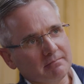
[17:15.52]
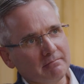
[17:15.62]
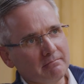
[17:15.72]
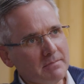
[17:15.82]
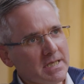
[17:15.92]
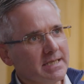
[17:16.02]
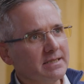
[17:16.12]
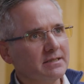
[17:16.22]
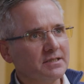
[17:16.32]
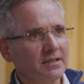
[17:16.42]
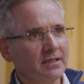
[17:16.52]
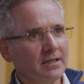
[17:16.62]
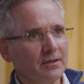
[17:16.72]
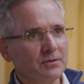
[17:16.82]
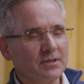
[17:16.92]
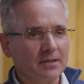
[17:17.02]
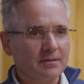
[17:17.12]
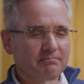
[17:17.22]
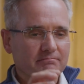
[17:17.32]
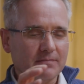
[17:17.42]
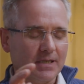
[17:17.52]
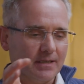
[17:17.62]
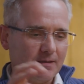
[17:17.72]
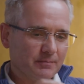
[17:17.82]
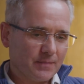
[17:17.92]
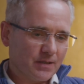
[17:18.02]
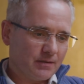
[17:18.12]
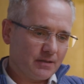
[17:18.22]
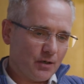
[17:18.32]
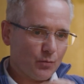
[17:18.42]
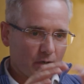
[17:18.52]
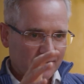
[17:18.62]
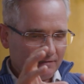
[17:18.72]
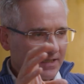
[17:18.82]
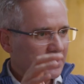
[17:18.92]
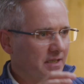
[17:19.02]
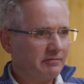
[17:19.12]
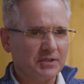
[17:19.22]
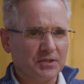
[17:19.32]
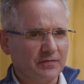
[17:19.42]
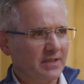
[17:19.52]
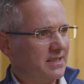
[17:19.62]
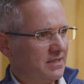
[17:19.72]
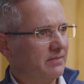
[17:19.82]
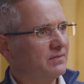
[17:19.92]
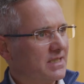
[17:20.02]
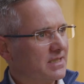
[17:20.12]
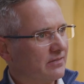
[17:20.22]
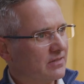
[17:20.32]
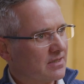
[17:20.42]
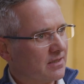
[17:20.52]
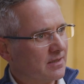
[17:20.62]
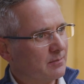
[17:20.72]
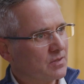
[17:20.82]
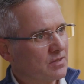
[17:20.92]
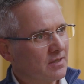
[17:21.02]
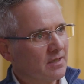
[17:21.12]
mean CEO to co-worker industry average is something like 77 times.